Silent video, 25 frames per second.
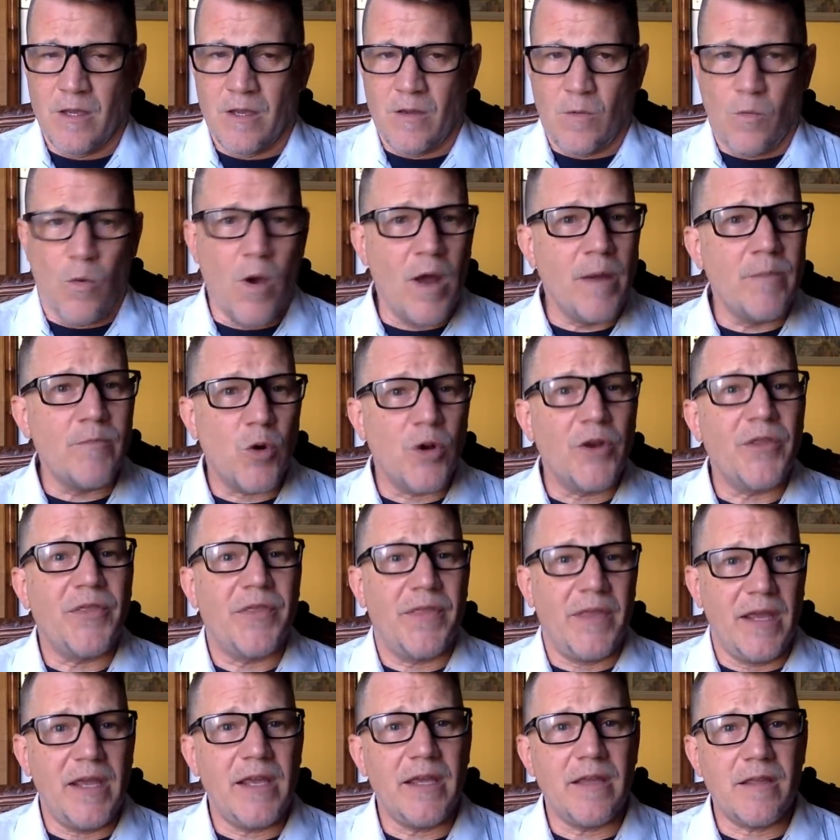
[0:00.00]
one more
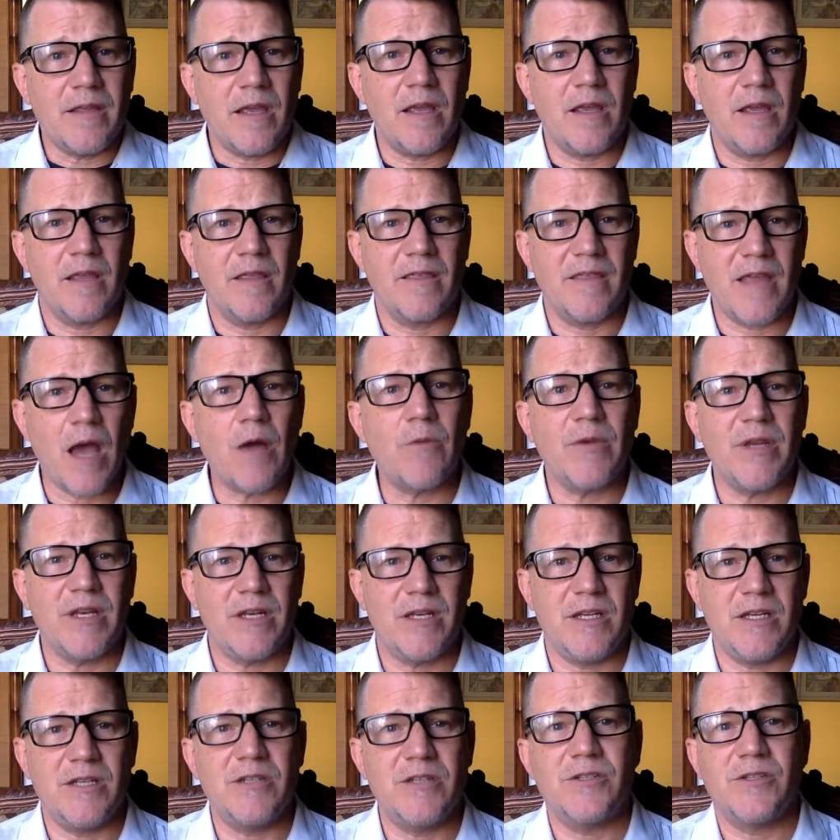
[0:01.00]
thing that we
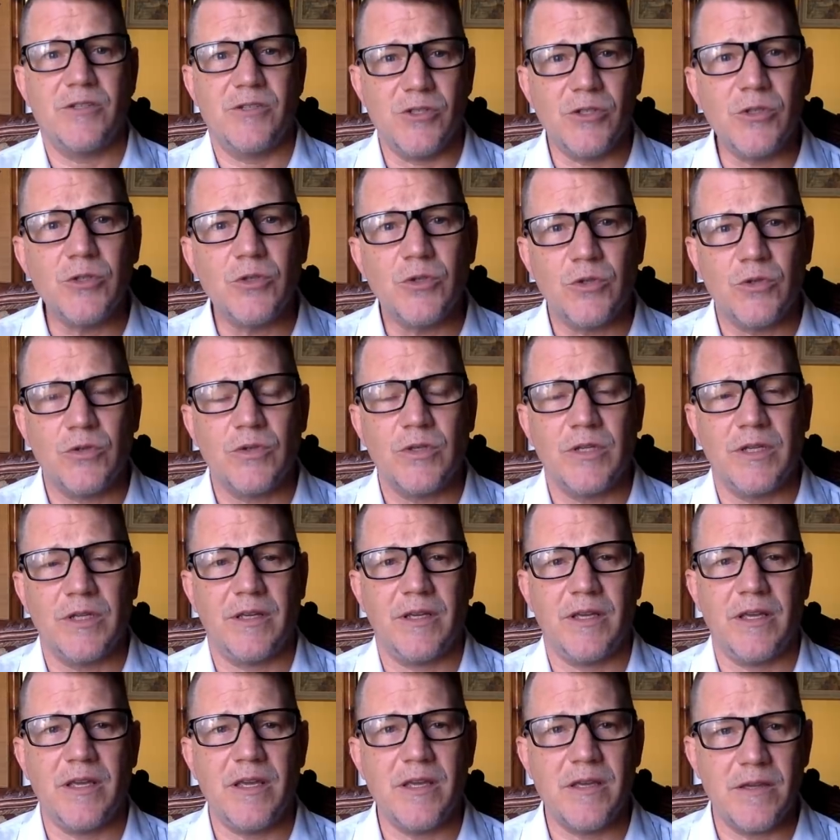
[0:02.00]
need to do
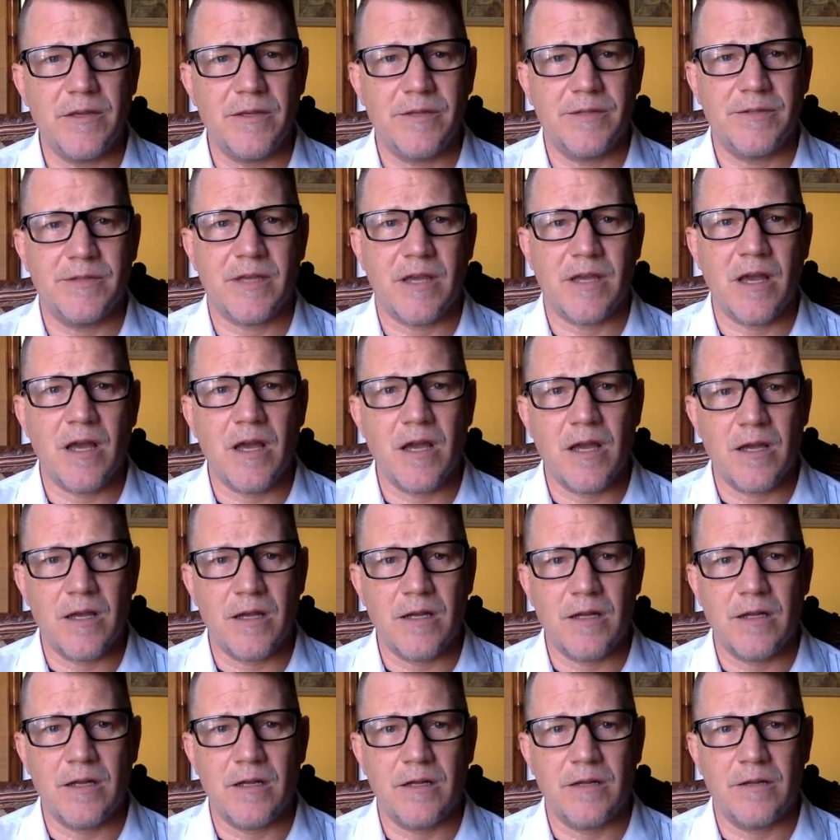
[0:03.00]
is
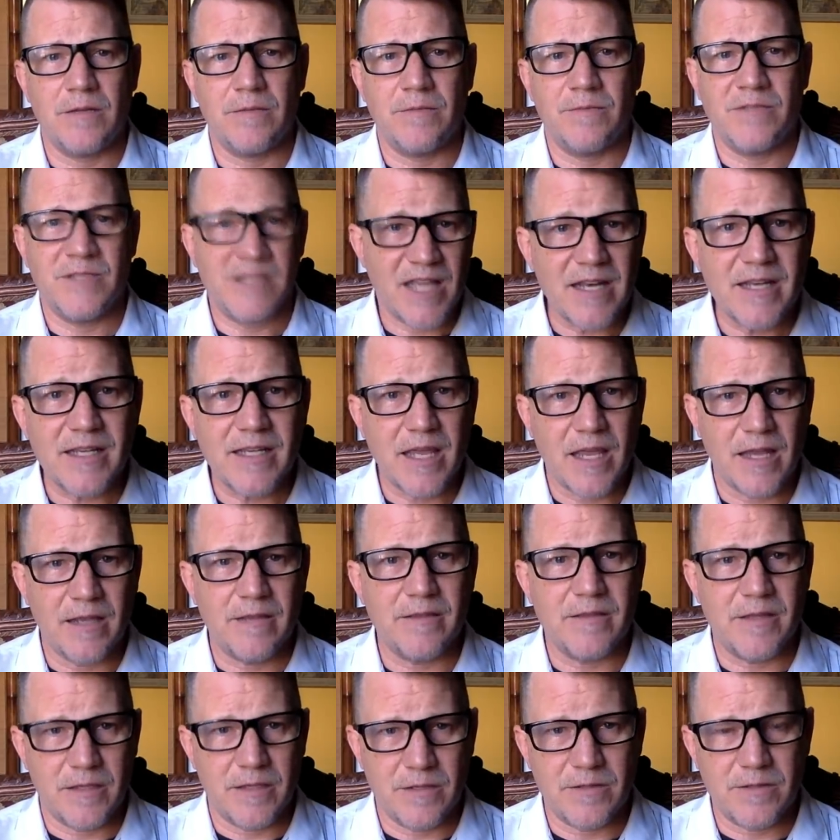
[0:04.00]

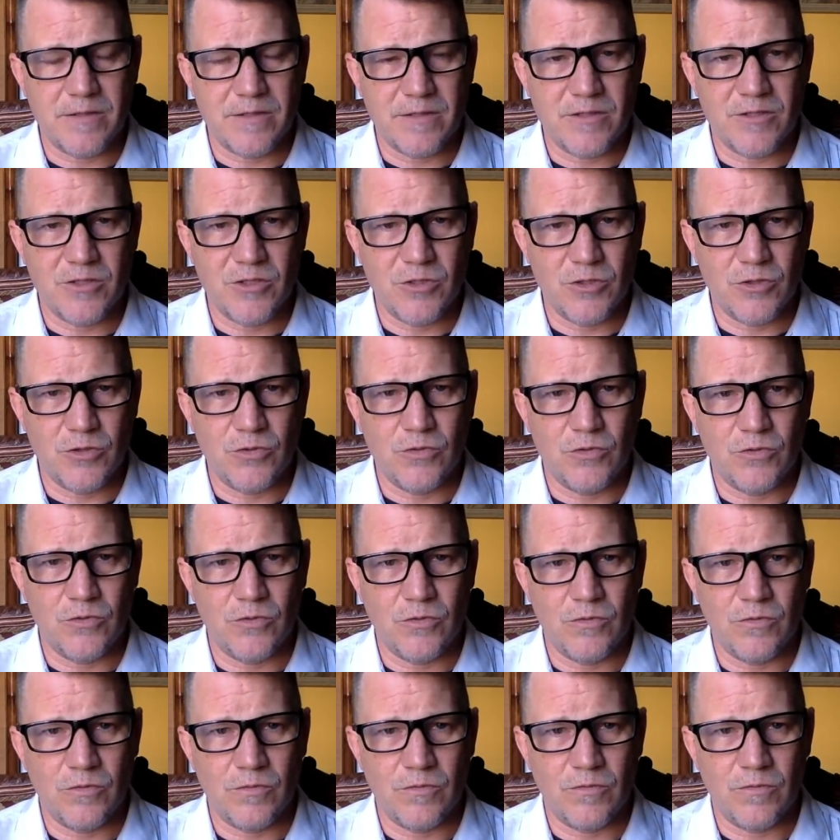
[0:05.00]
dedicate this
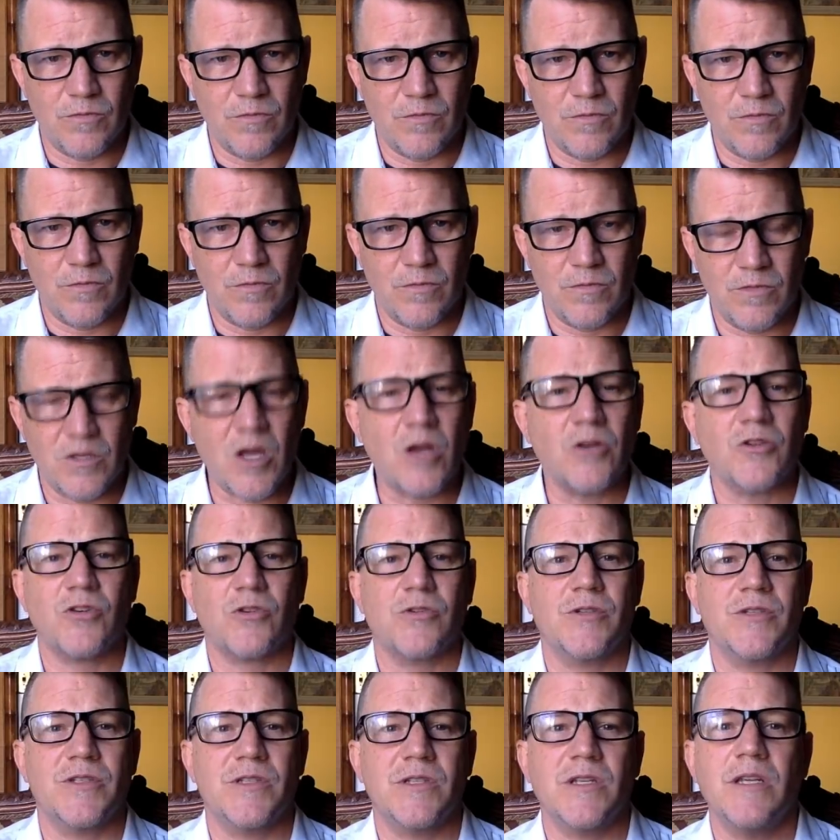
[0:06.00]
to Dr.
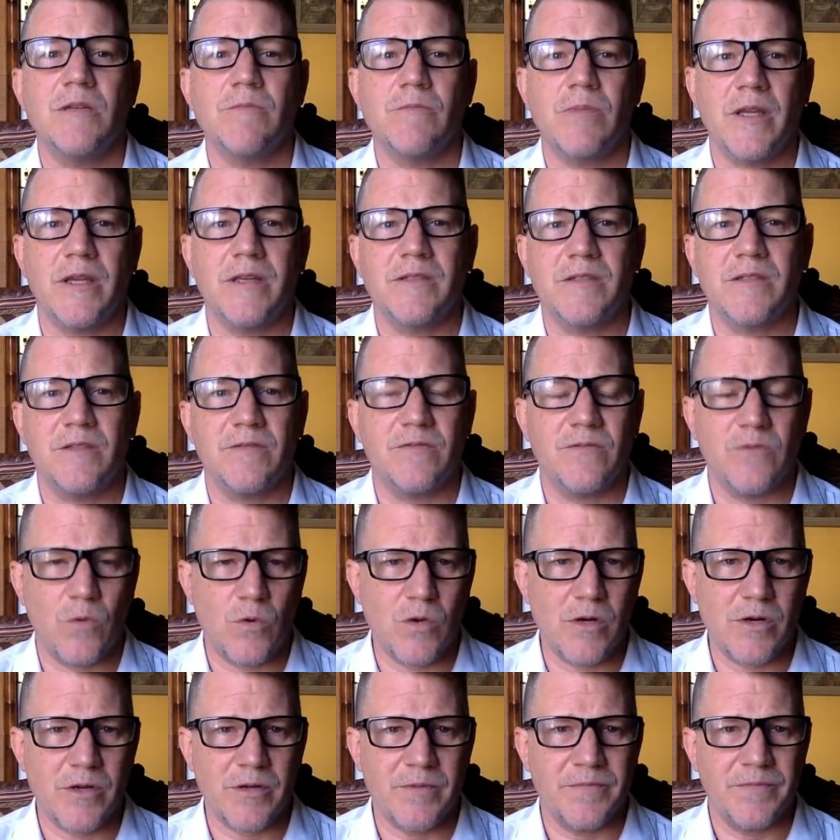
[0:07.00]
Christine Blasey
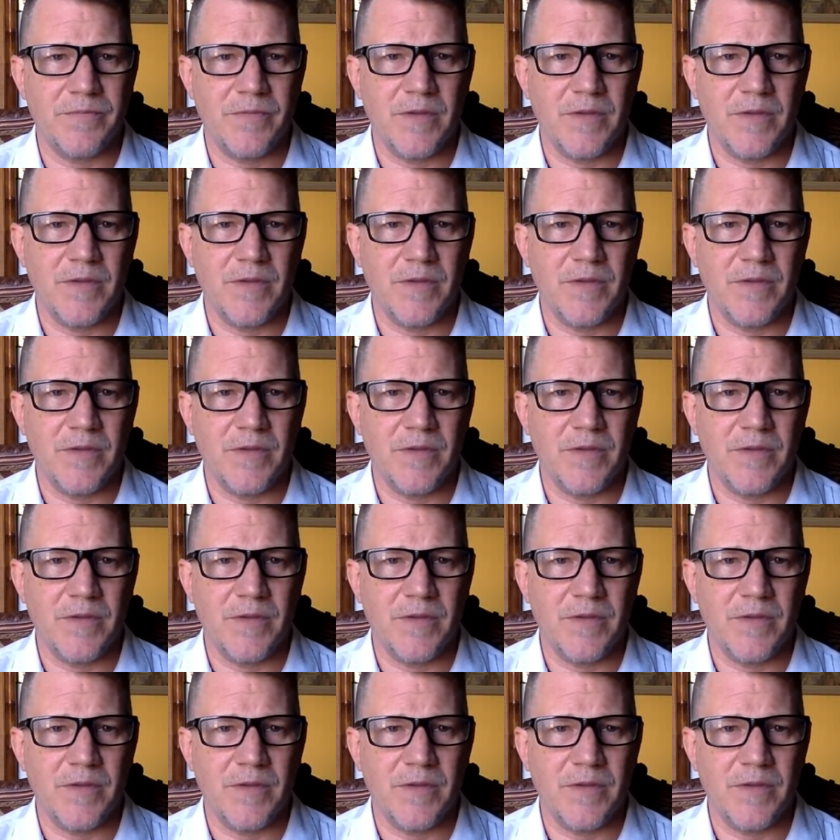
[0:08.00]
Ford.